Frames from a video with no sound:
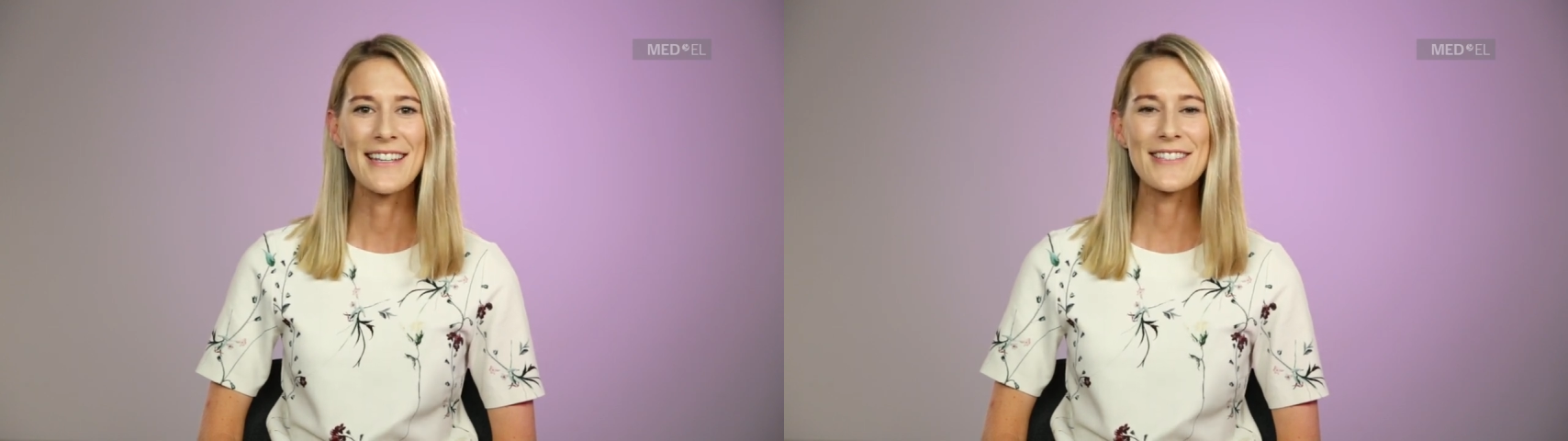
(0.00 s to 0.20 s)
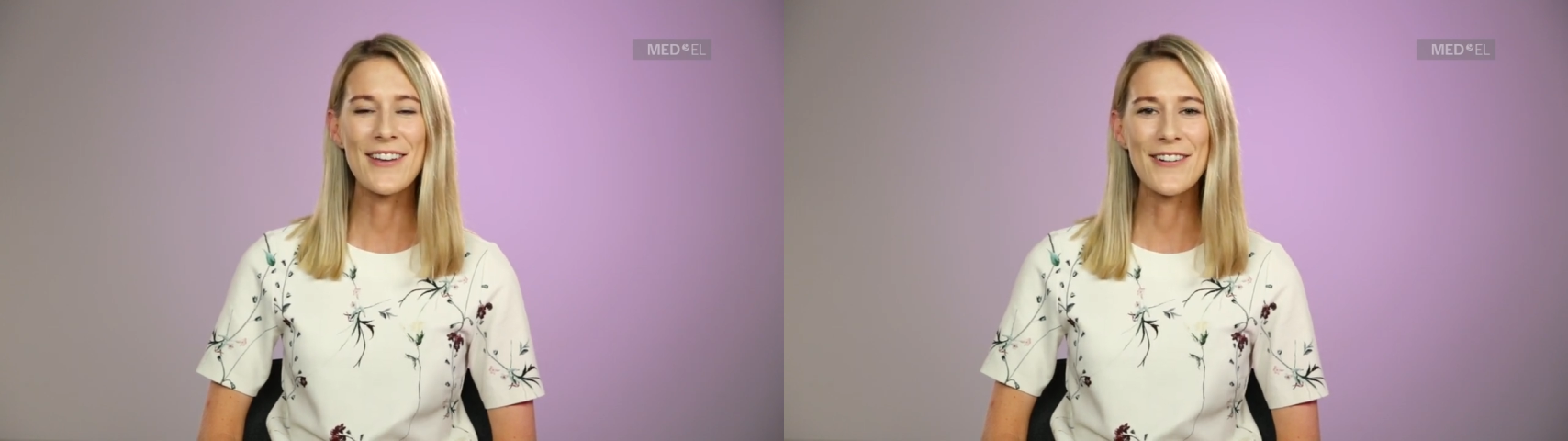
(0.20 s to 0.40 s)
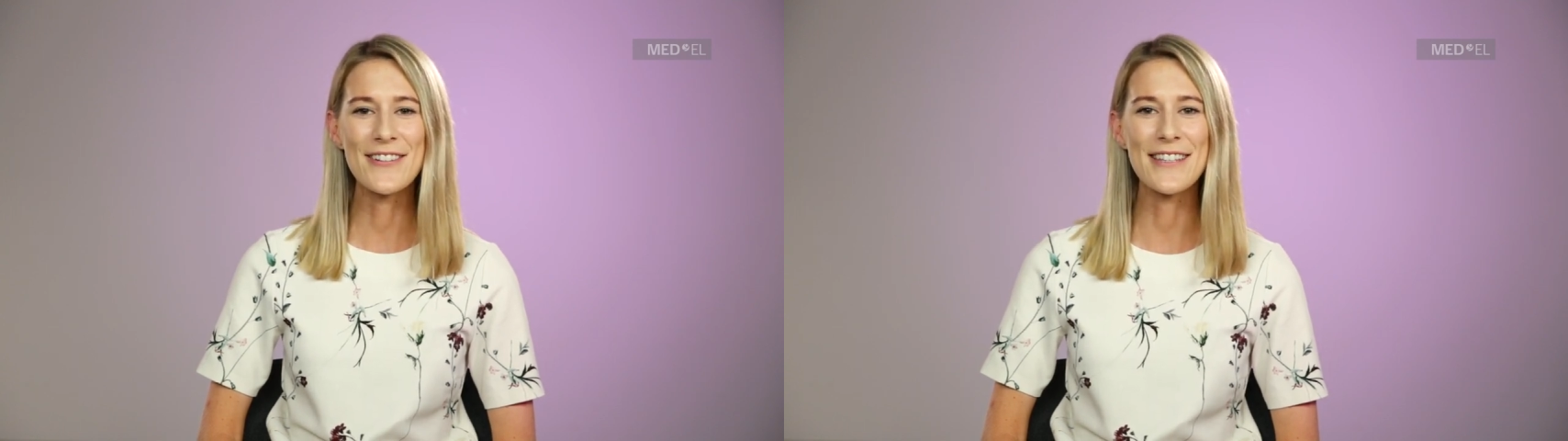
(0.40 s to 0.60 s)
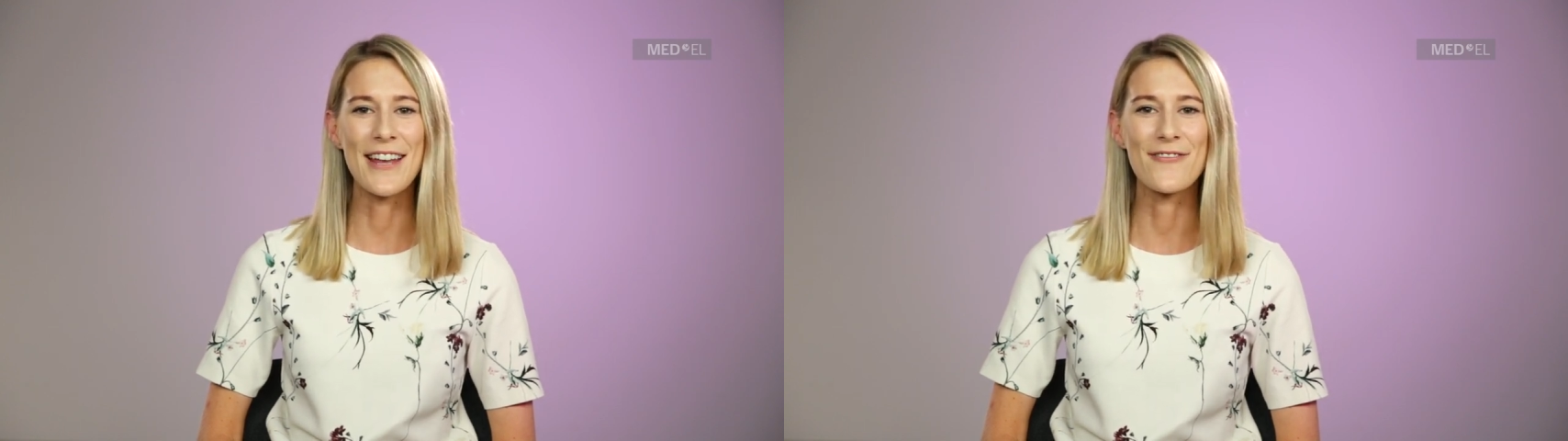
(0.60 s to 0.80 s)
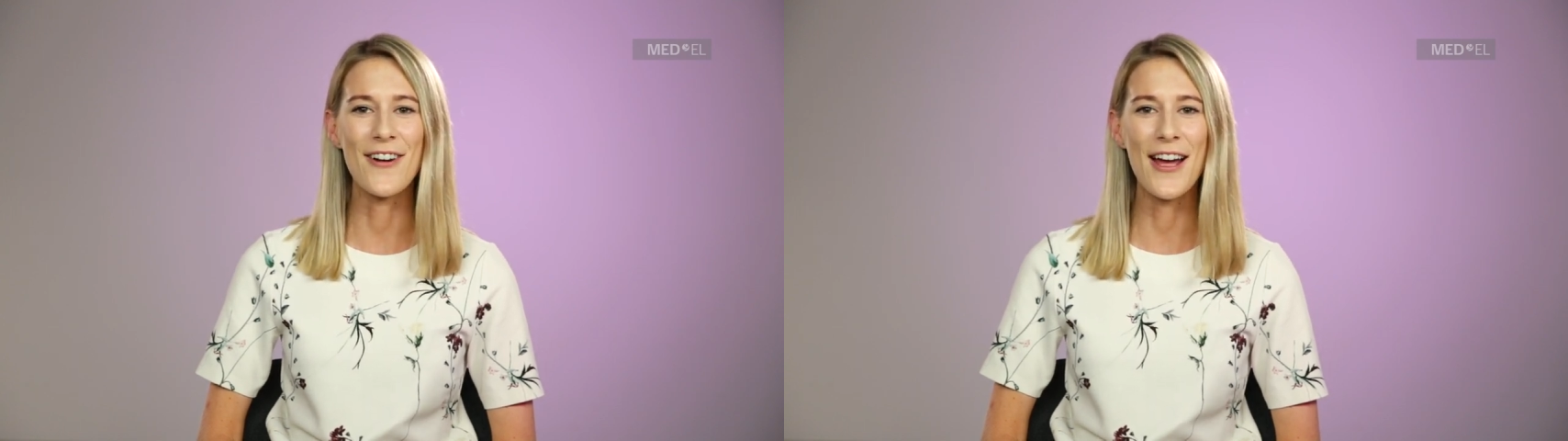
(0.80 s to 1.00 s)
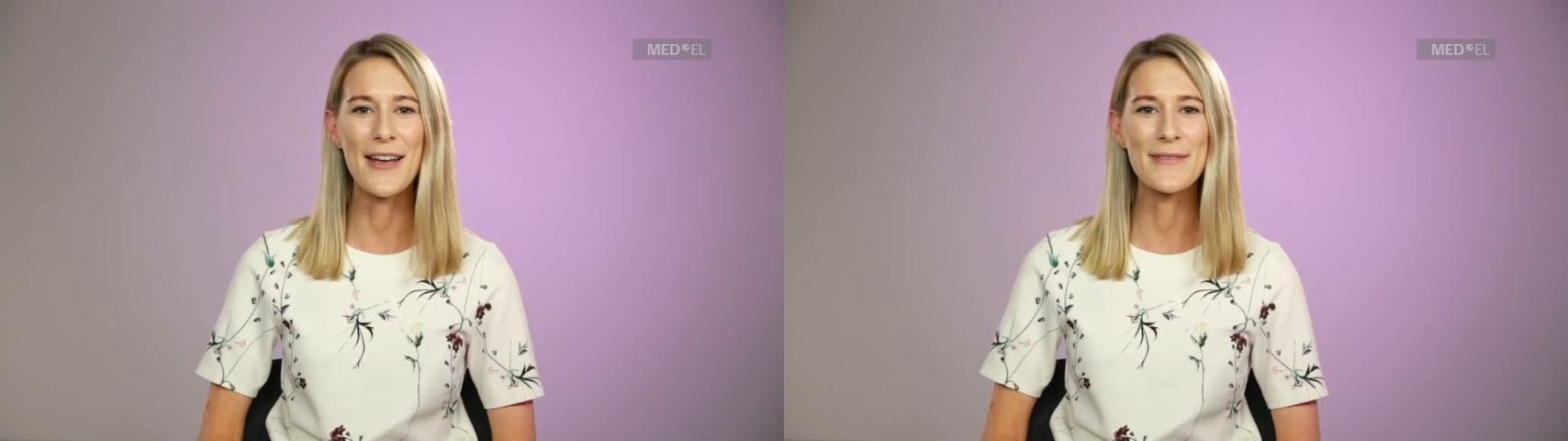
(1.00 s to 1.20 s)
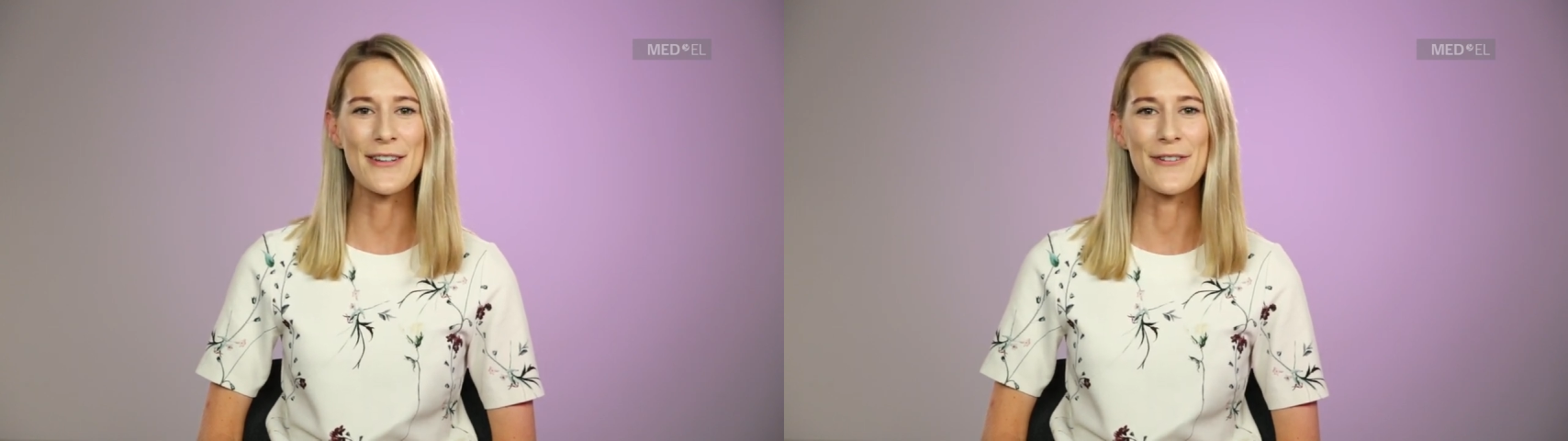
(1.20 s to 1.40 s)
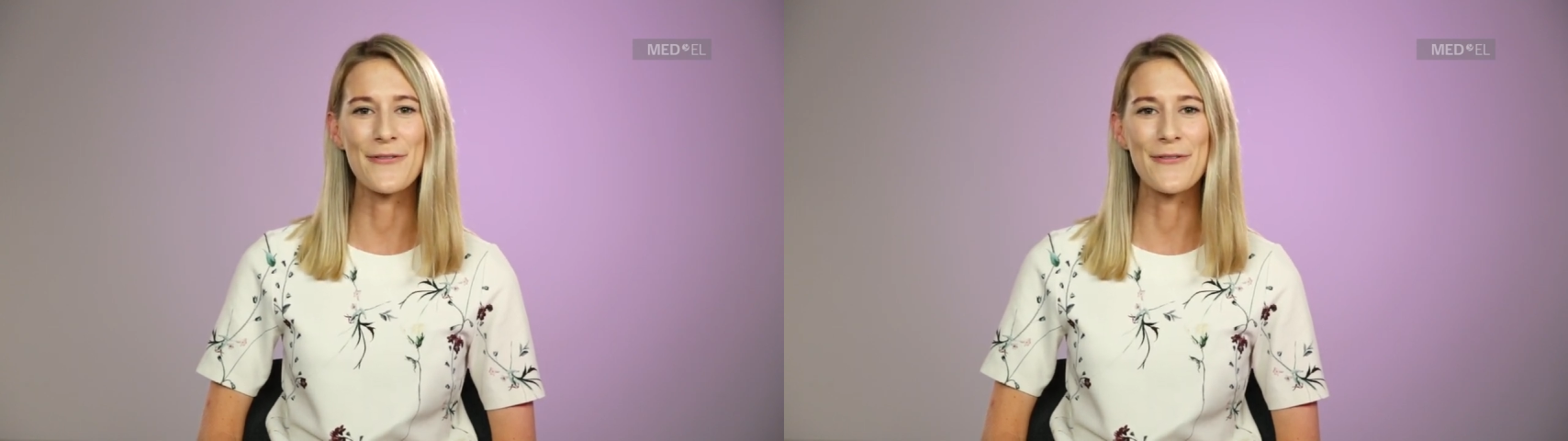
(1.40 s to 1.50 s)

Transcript: Songs and rhymes are